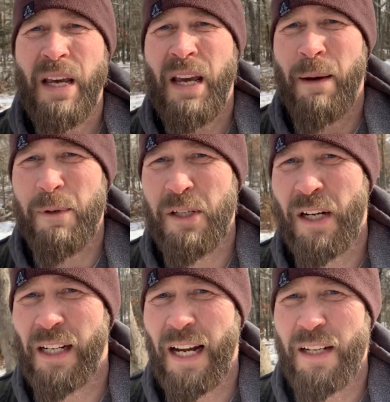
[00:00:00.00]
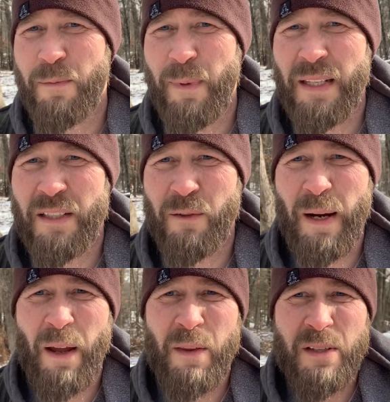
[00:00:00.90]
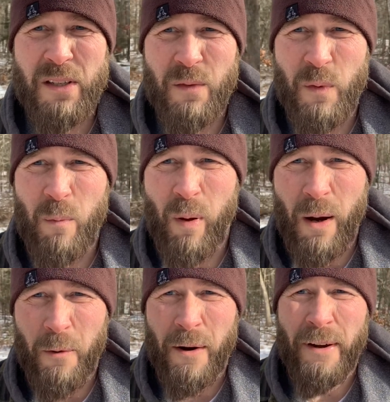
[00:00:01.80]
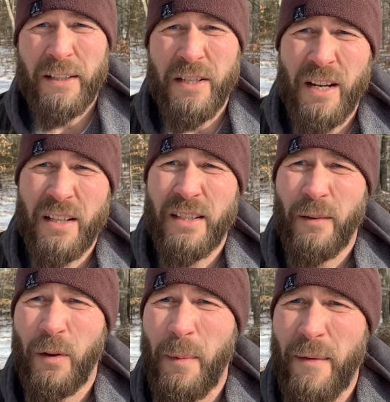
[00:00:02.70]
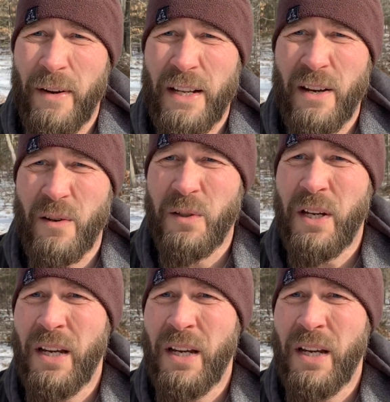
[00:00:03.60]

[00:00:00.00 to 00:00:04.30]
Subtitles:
I'm just going to kind of spin this around. This is a food plot where I've actually done several of my videos.